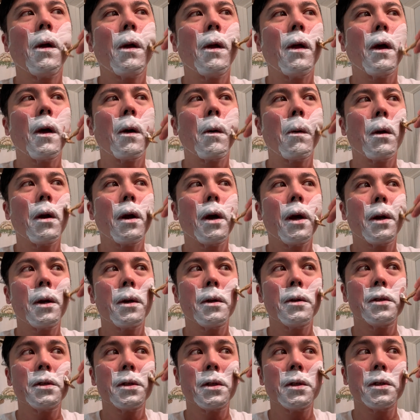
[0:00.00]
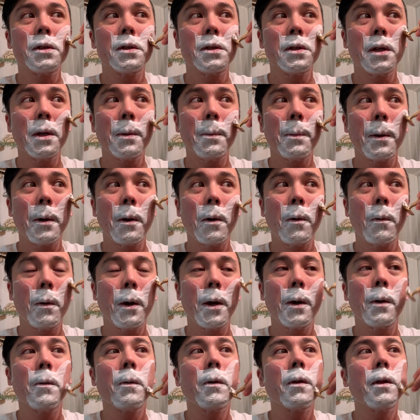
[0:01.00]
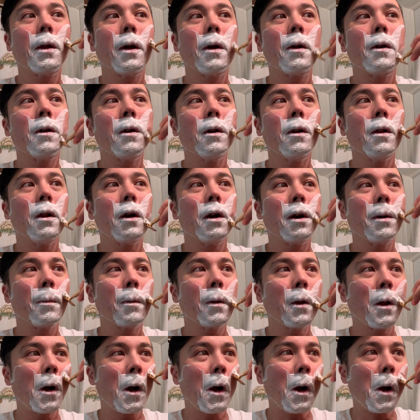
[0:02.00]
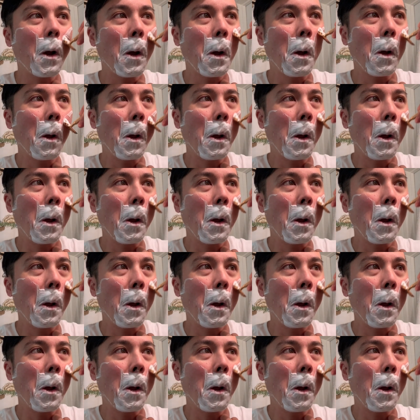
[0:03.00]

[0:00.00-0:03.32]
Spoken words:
Like what I'd consider sleep in, wake without an alarm clock.